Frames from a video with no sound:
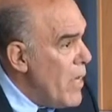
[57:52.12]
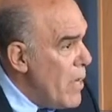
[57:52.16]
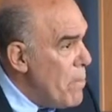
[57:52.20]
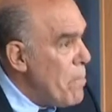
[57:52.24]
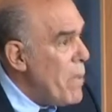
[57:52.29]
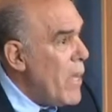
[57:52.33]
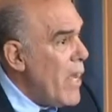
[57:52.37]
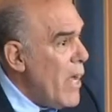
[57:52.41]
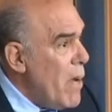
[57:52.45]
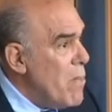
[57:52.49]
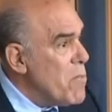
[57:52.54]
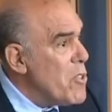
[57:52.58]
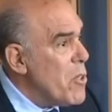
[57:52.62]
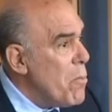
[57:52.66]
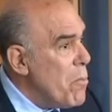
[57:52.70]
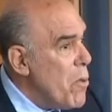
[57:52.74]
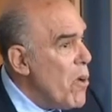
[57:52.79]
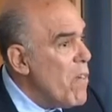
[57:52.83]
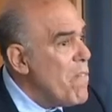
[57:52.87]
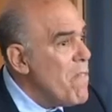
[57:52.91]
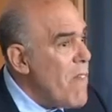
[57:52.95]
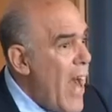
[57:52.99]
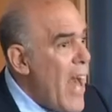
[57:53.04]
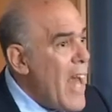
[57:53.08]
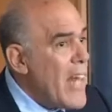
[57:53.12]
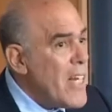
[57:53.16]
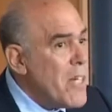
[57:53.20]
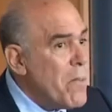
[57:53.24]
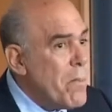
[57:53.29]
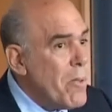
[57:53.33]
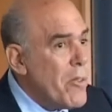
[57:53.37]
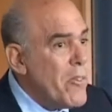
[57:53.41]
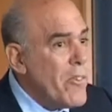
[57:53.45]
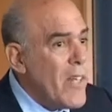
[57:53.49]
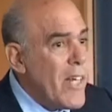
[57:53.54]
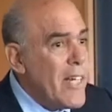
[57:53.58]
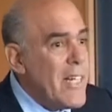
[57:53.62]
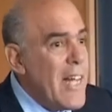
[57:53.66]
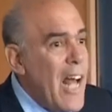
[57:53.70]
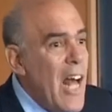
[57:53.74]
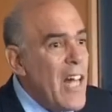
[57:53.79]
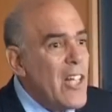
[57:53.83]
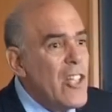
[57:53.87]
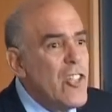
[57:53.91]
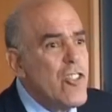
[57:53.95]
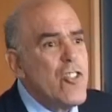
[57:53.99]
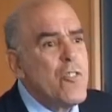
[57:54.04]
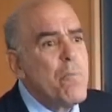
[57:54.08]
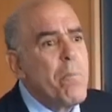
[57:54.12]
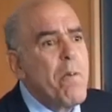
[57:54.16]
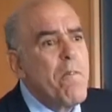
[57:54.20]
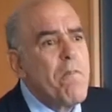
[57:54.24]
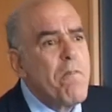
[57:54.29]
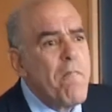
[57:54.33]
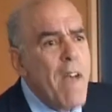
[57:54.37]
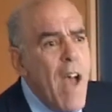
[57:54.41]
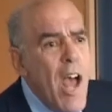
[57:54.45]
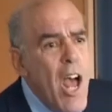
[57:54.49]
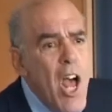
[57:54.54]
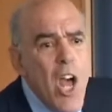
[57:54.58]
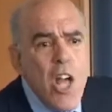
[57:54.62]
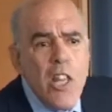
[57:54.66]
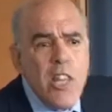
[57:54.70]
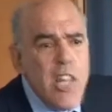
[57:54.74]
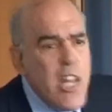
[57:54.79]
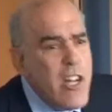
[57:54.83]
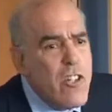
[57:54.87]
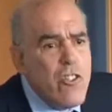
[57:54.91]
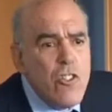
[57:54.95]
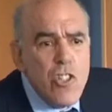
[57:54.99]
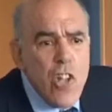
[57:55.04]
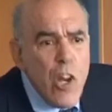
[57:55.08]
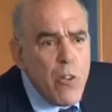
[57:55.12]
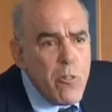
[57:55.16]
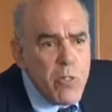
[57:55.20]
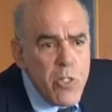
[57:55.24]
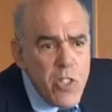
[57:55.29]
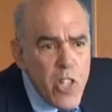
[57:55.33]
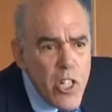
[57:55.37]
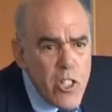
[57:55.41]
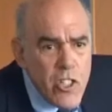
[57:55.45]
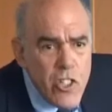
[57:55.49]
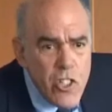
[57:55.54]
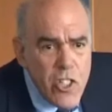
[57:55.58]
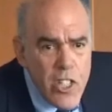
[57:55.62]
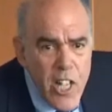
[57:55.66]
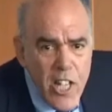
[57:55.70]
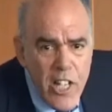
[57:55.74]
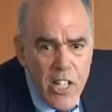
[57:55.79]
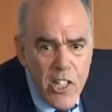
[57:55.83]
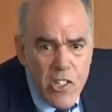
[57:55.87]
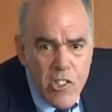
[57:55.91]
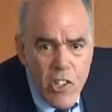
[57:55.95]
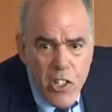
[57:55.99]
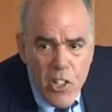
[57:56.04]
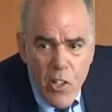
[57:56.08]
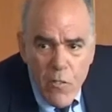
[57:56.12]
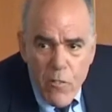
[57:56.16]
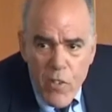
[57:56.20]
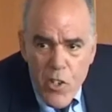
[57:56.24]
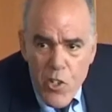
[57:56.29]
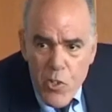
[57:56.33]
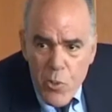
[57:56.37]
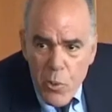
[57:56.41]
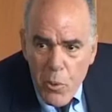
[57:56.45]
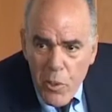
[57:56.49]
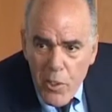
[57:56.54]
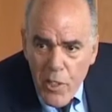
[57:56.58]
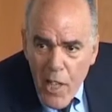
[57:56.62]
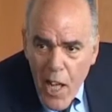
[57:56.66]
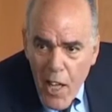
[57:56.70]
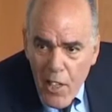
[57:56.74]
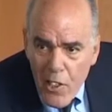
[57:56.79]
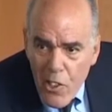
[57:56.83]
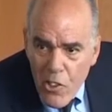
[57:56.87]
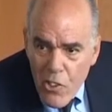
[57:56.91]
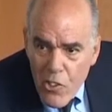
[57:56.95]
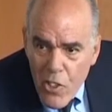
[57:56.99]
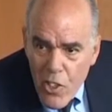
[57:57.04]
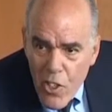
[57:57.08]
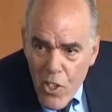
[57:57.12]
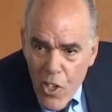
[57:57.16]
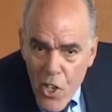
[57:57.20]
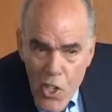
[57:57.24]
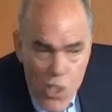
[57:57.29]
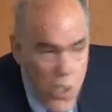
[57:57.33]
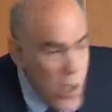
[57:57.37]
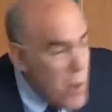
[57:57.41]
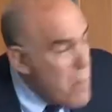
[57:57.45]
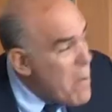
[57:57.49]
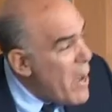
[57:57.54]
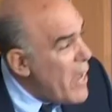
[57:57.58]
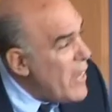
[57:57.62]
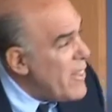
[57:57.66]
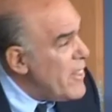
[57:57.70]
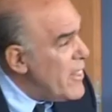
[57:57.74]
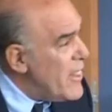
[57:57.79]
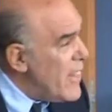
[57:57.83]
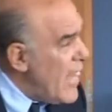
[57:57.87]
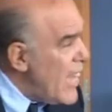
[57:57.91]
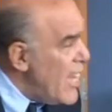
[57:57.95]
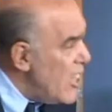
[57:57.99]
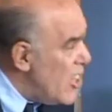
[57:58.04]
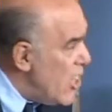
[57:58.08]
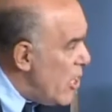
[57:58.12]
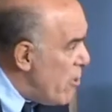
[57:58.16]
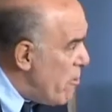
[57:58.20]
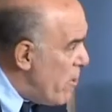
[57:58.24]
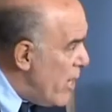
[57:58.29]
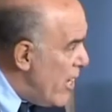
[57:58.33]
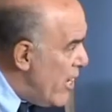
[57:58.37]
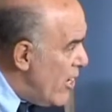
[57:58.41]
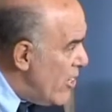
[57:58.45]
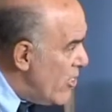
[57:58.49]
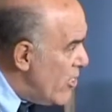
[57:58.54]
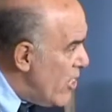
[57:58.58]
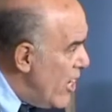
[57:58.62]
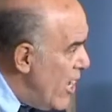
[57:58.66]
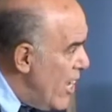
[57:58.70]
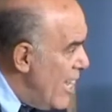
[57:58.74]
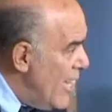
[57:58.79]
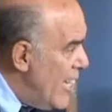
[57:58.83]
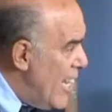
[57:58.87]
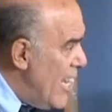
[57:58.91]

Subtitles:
It becomes a more valuable thing. Knowledge is profound. There's no such thing as individual knowledge. You may think there is.